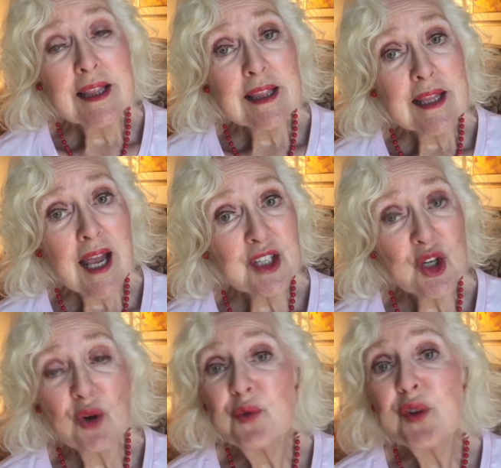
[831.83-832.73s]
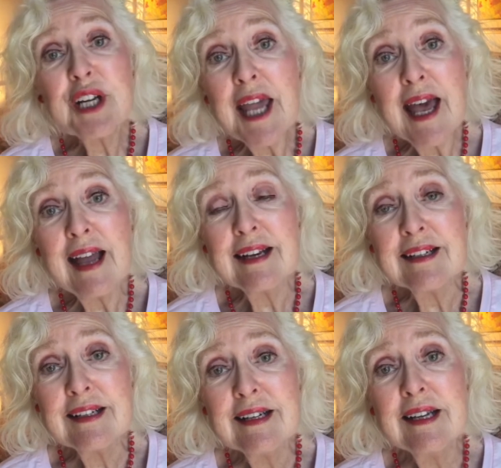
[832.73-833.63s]
And don't forget
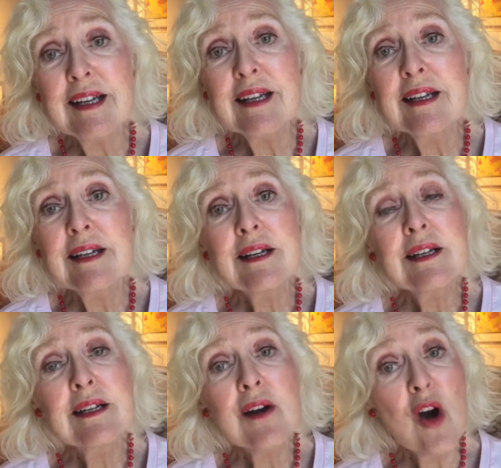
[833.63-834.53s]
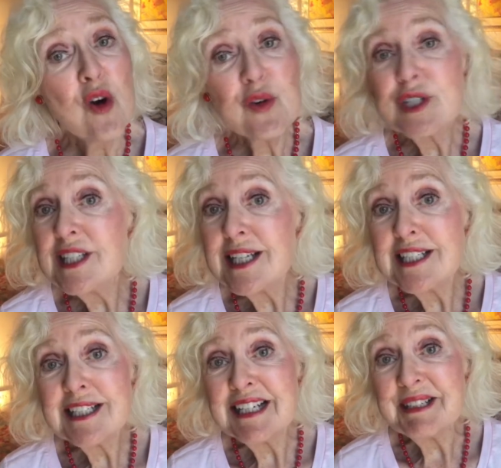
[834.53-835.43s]
over
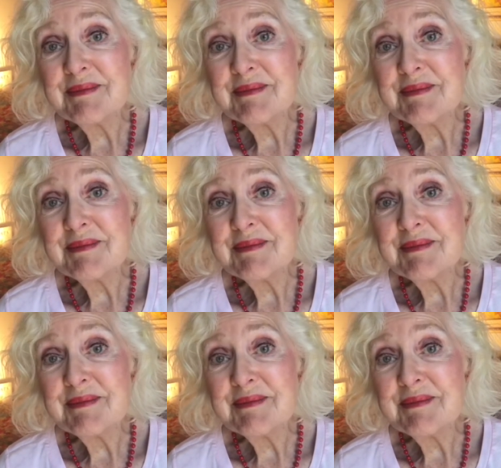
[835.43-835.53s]
60